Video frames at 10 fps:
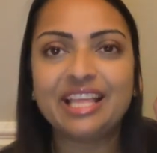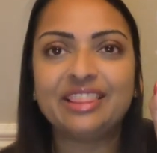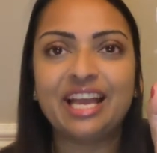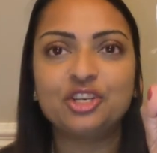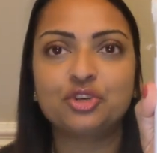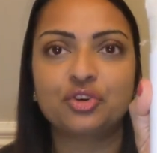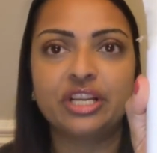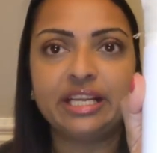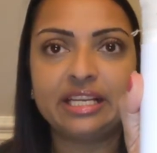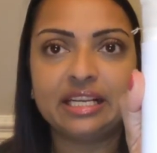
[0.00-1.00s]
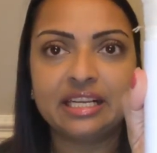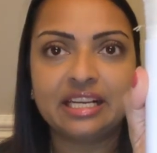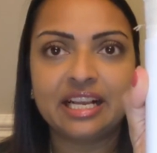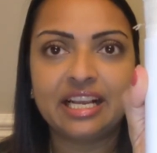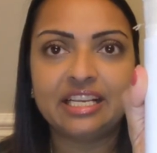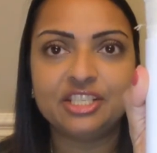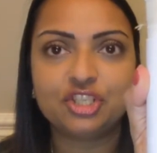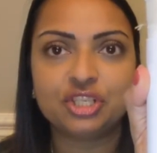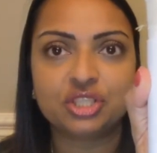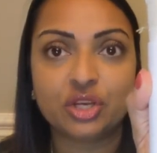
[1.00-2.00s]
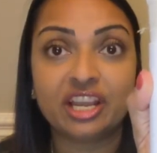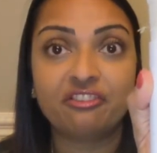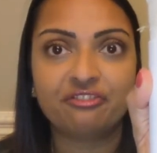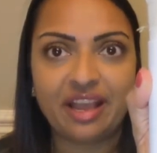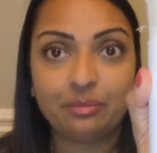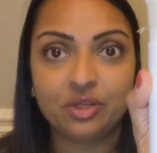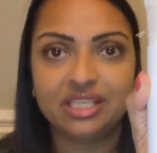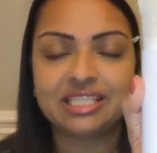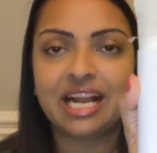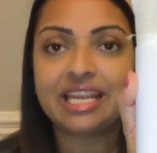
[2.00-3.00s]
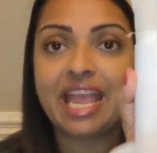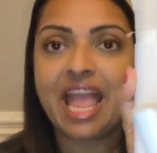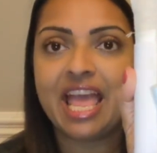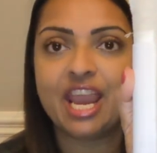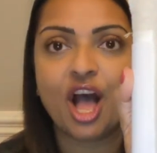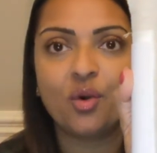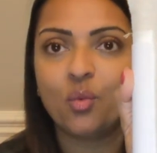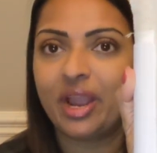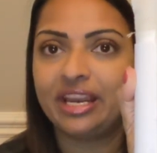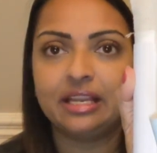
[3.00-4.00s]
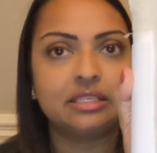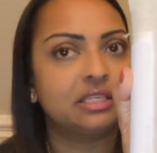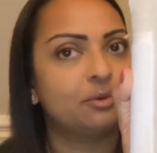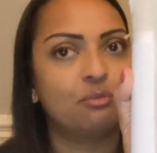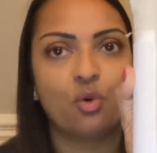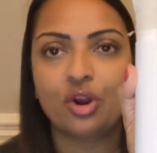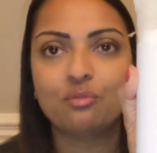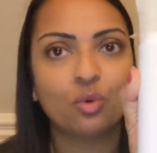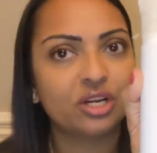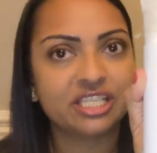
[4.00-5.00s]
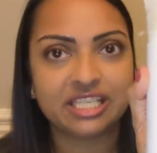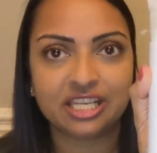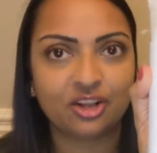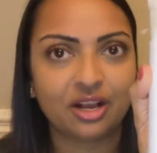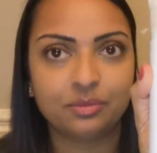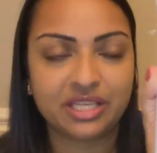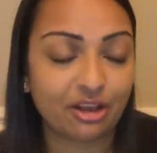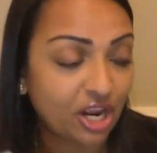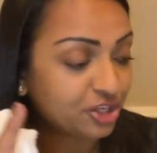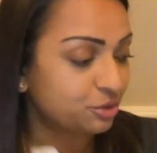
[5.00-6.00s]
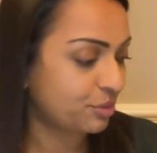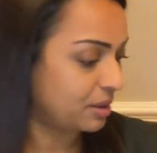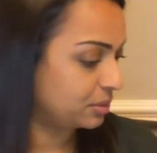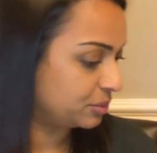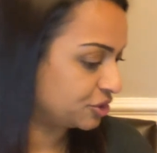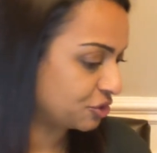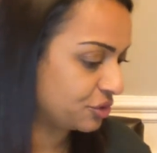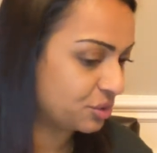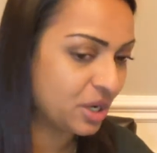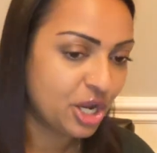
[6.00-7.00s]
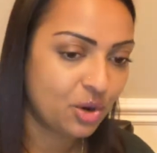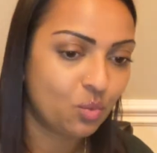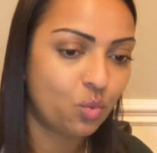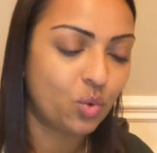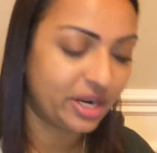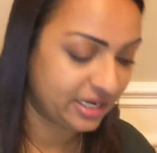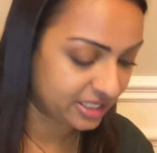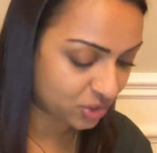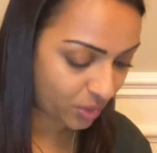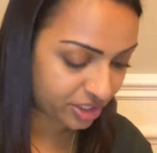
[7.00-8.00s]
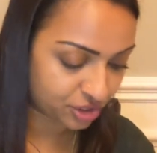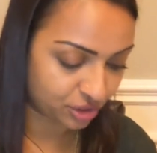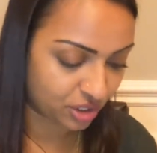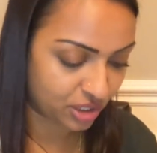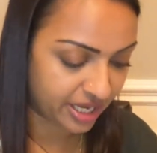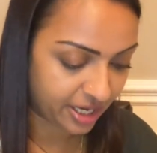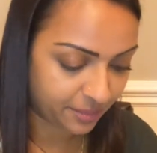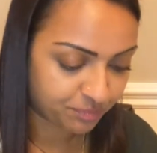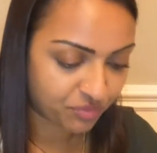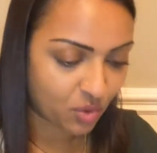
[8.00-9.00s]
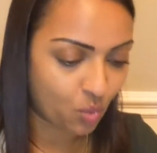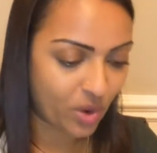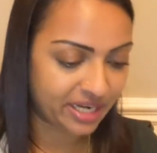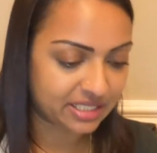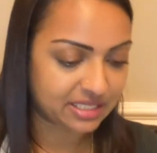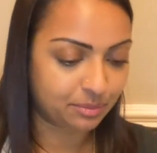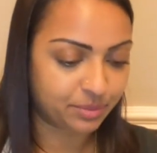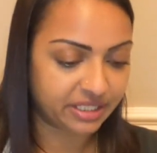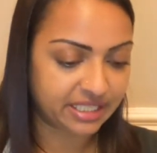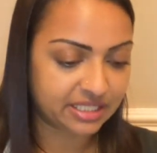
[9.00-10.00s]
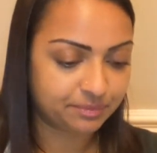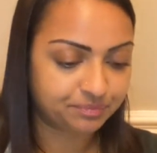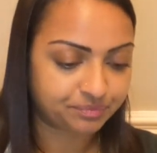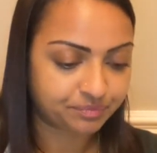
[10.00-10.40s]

That tree is just looking fabulous. I cannot wait until more and more detail comes out. I should probably show you what it's going to look like when it's complete.